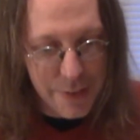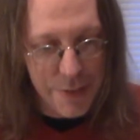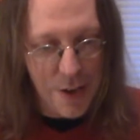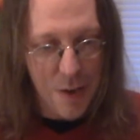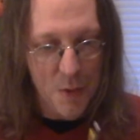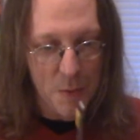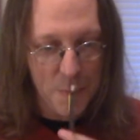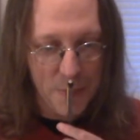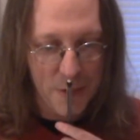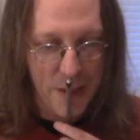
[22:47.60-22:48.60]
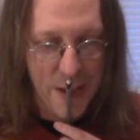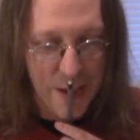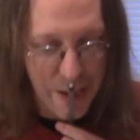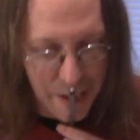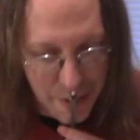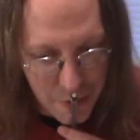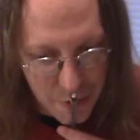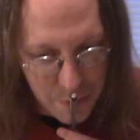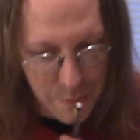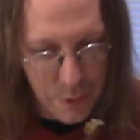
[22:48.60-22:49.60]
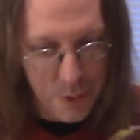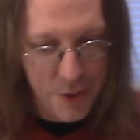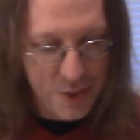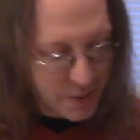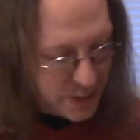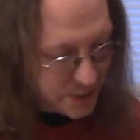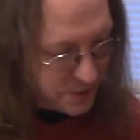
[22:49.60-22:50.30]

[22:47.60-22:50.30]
Double play. Four, six,